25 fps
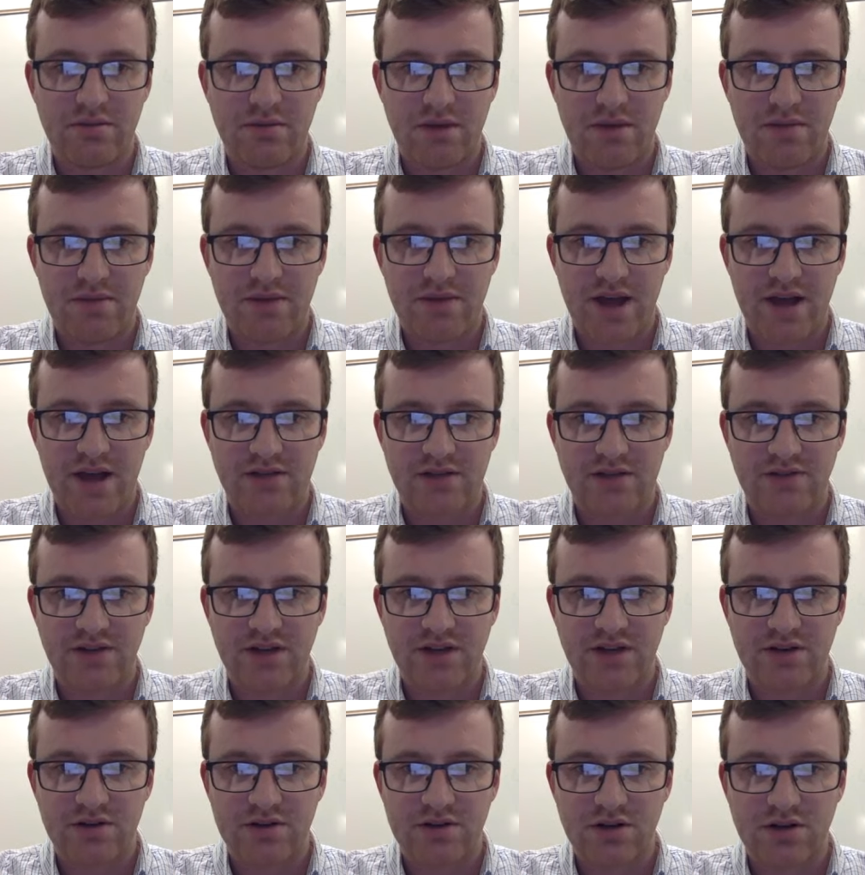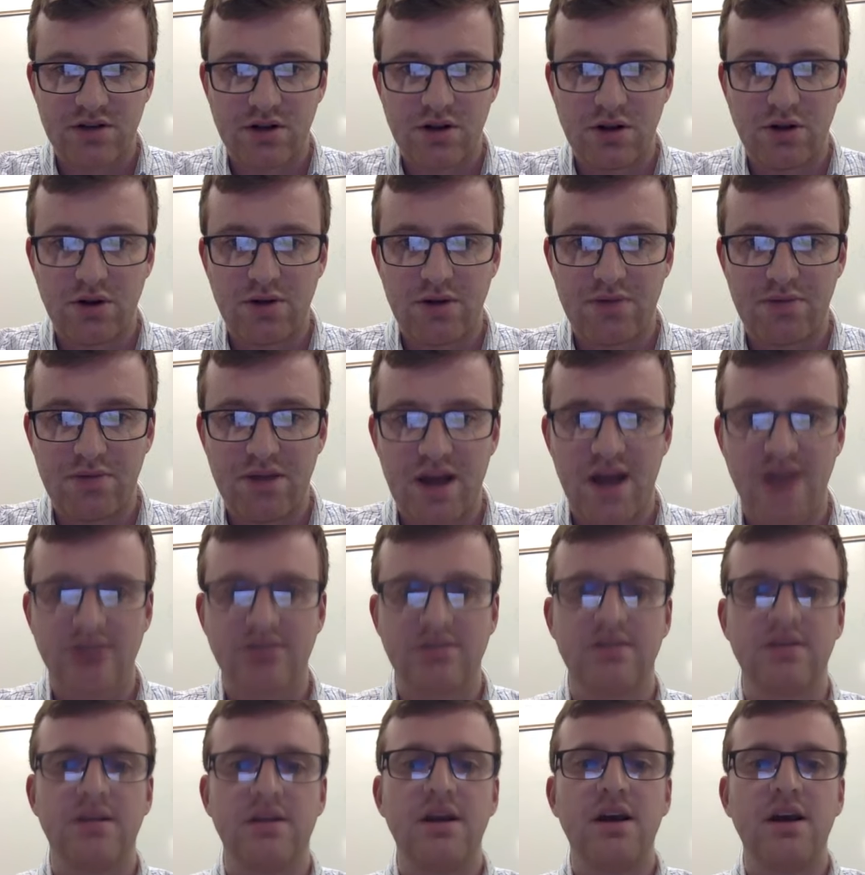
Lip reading: my past videos. Chloroplast.